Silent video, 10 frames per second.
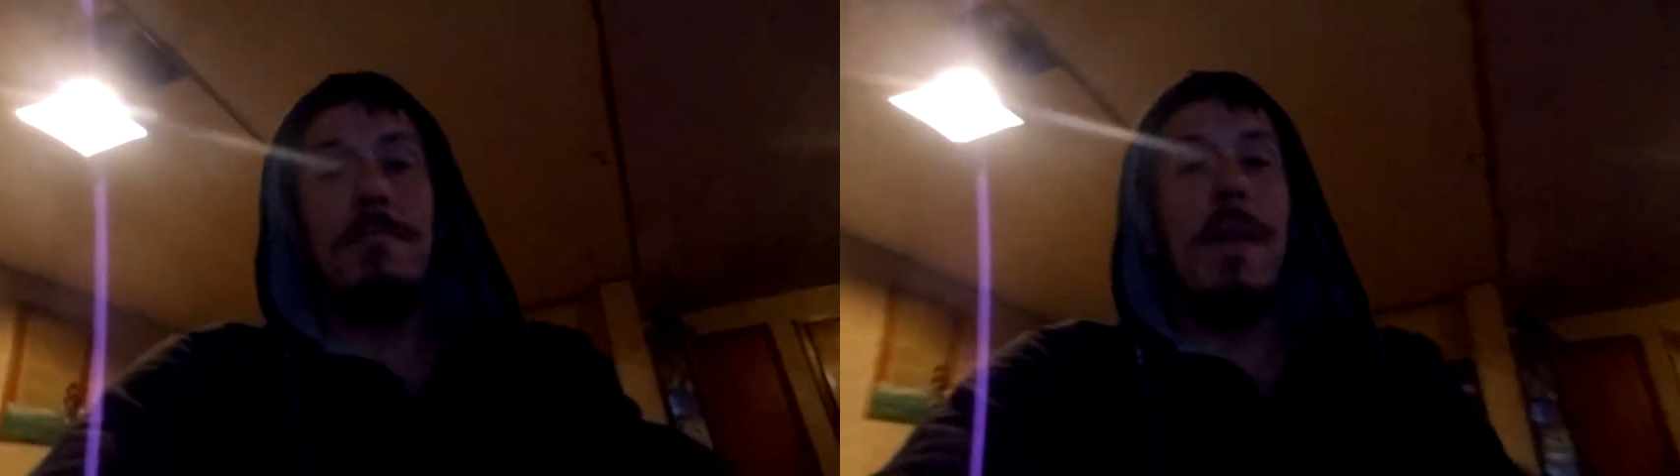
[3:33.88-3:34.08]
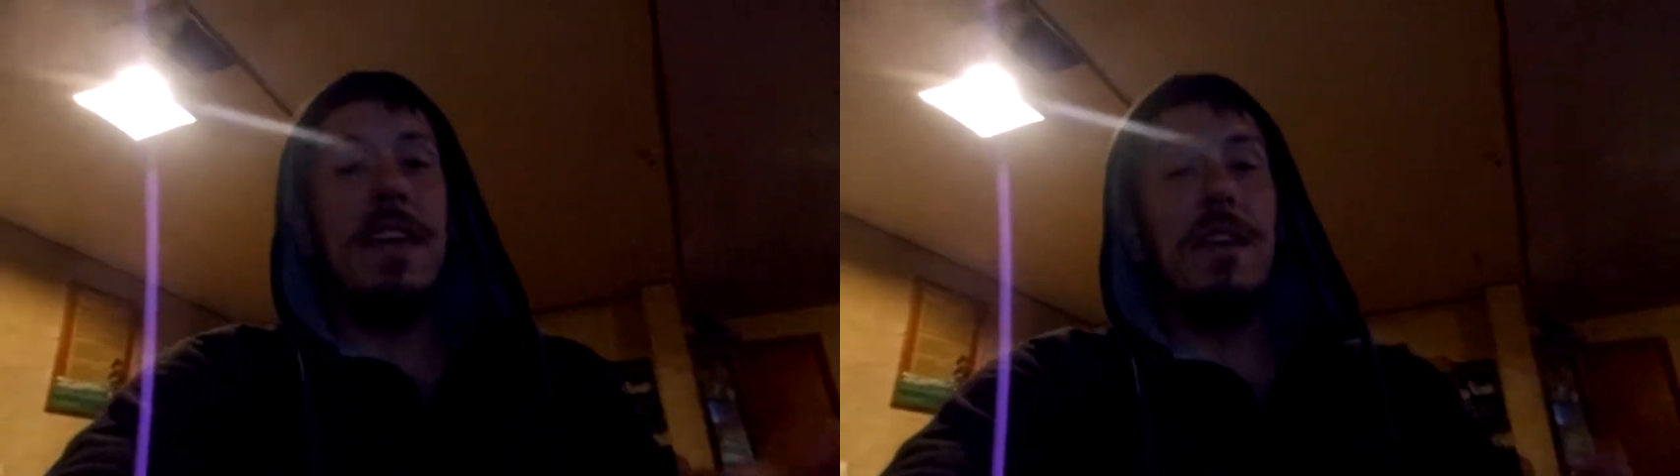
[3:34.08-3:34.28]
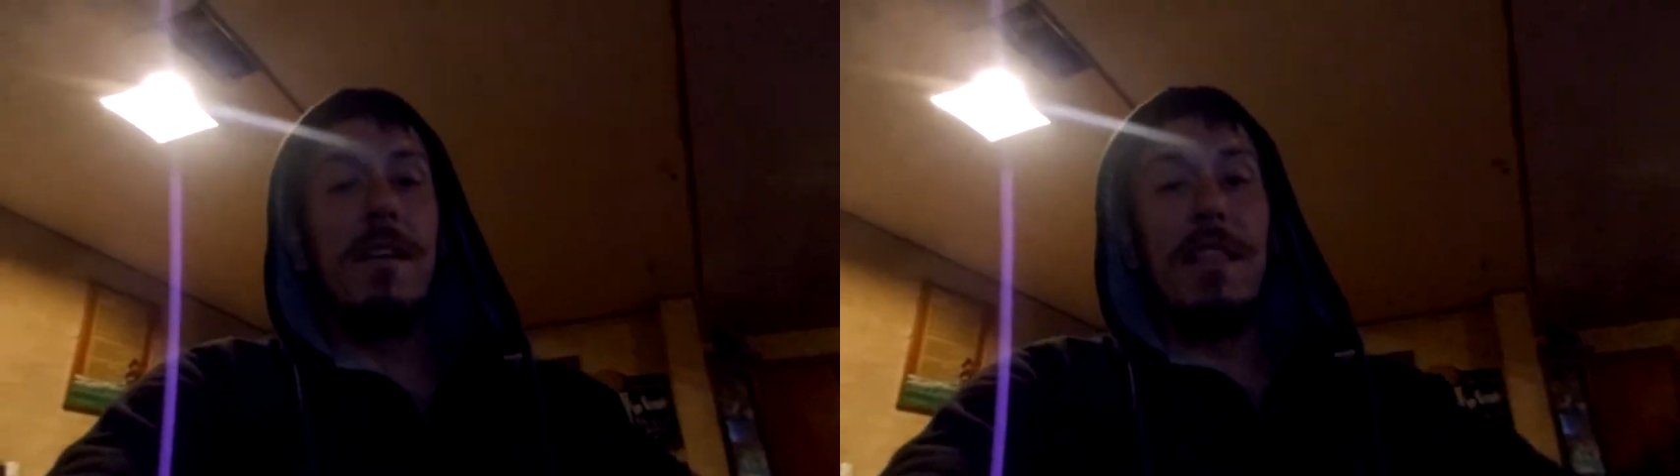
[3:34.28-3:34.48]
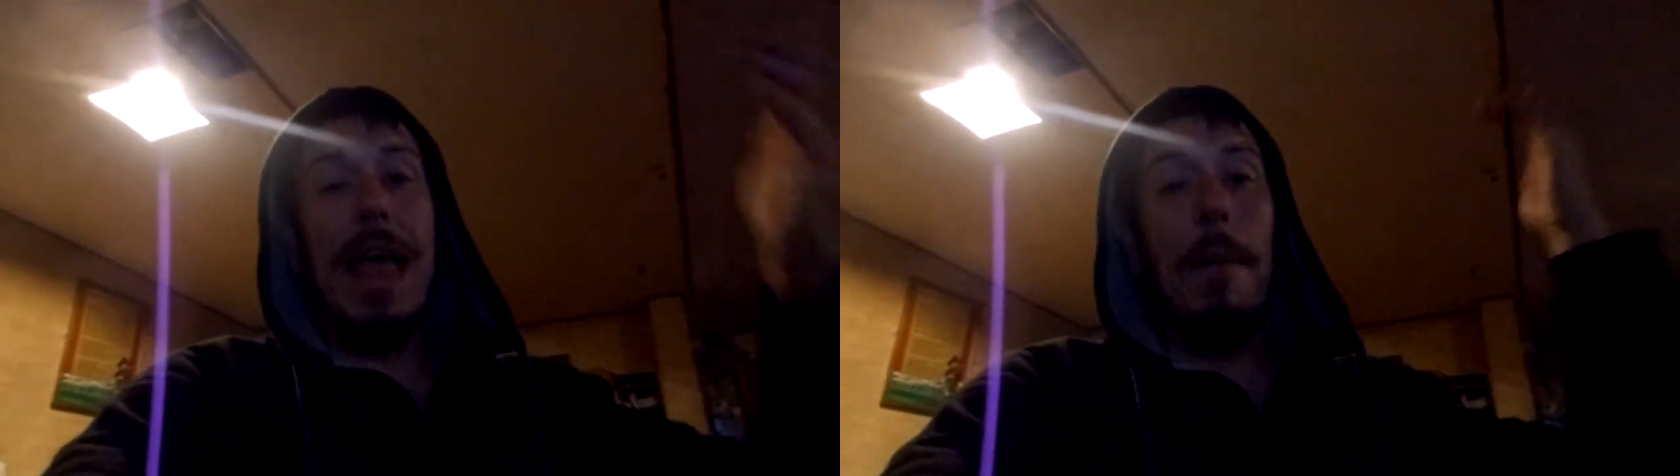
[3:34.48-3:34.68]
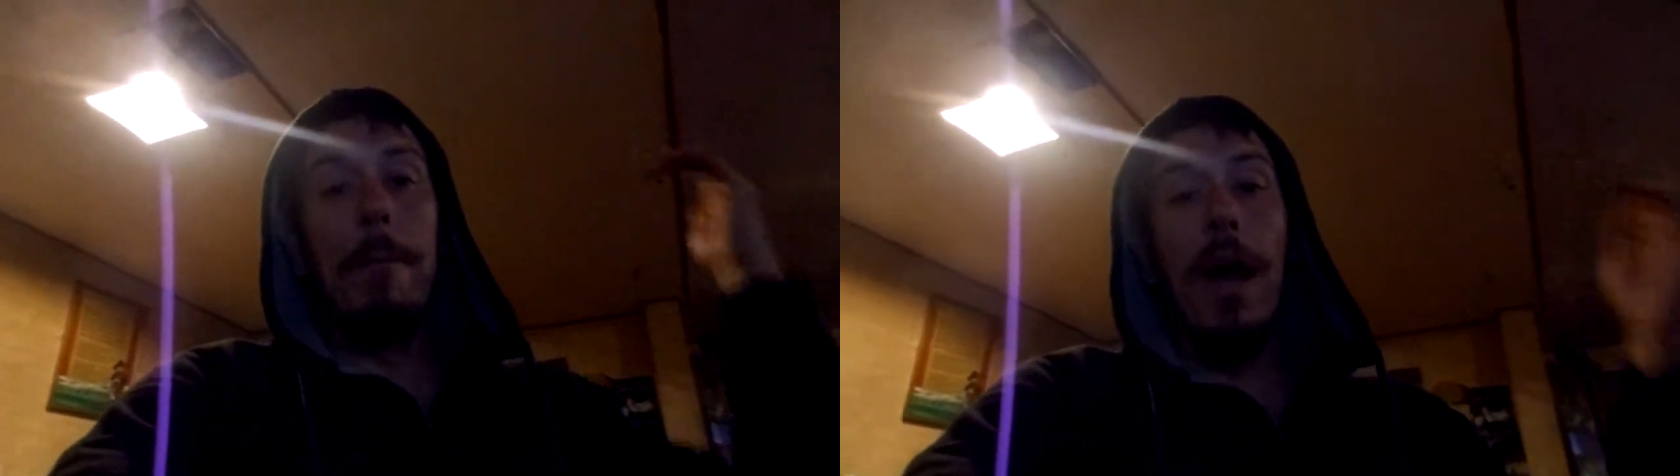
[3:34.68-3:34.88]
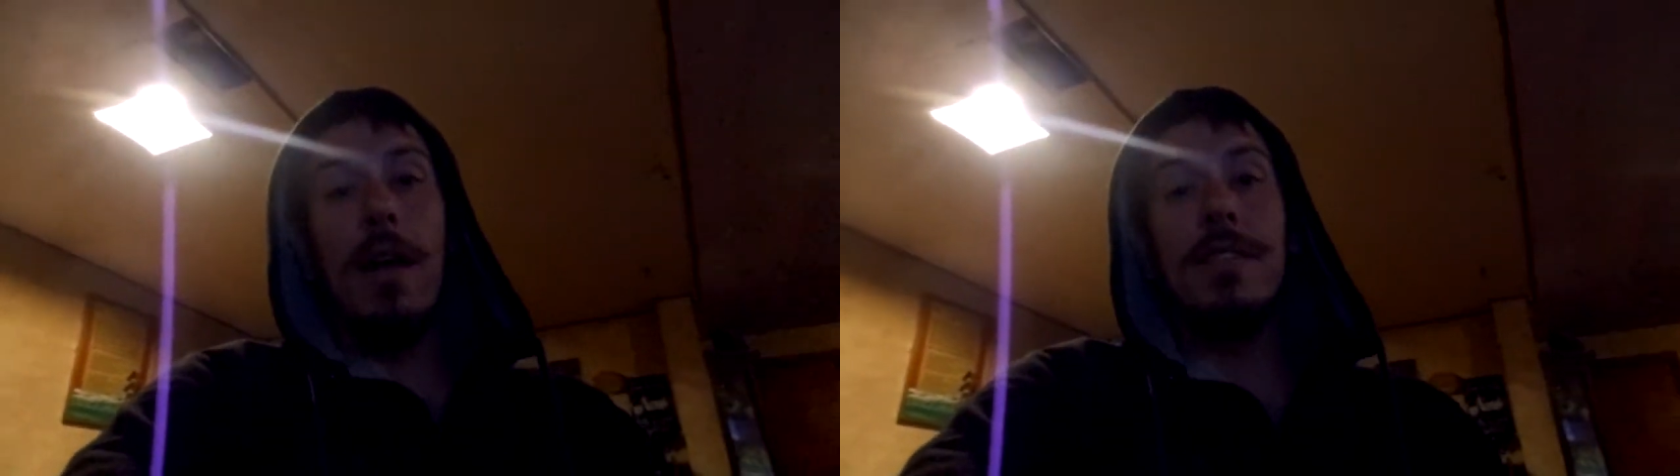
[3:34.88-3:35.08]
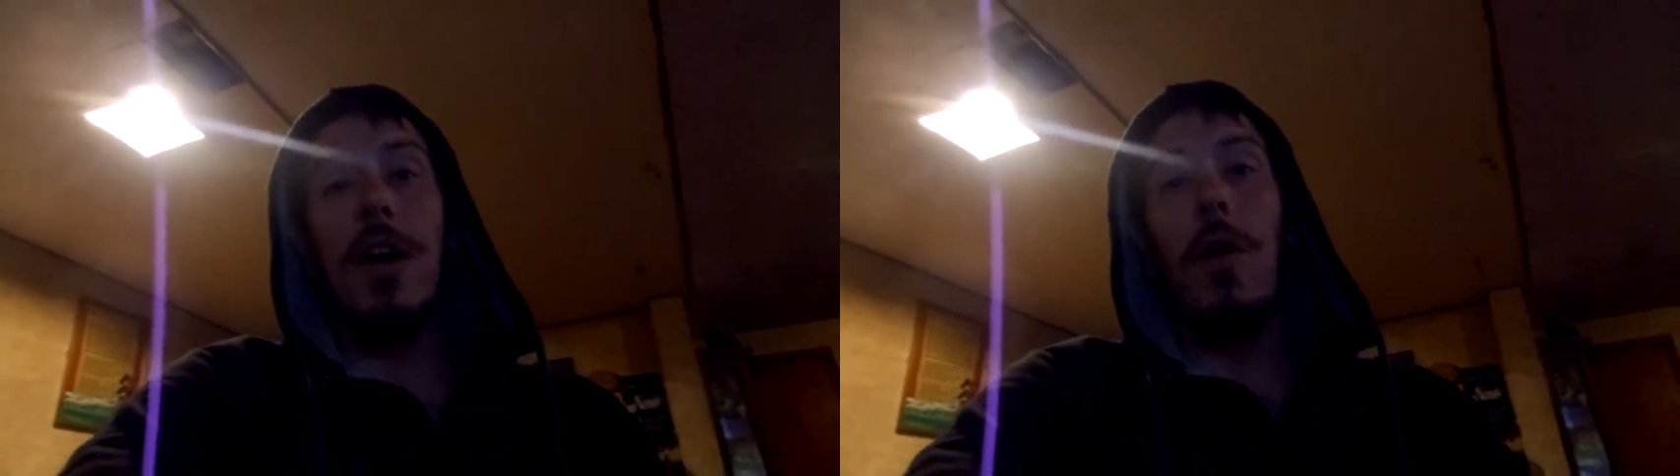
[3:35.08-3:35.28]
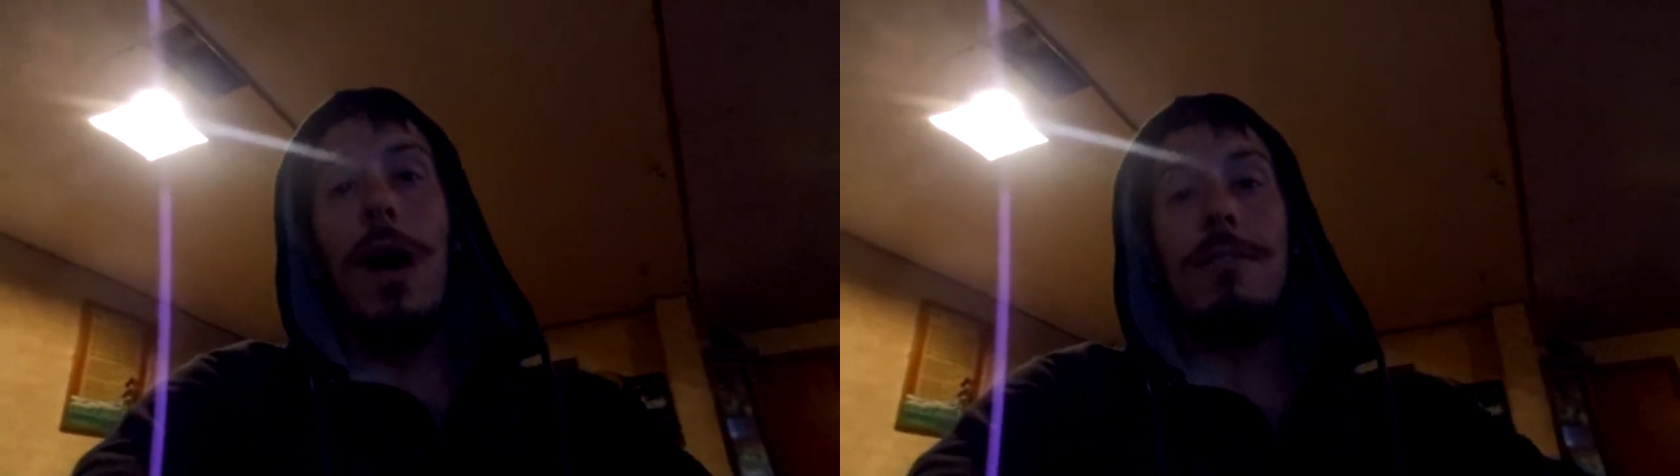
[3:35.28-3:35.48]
make your lap bars go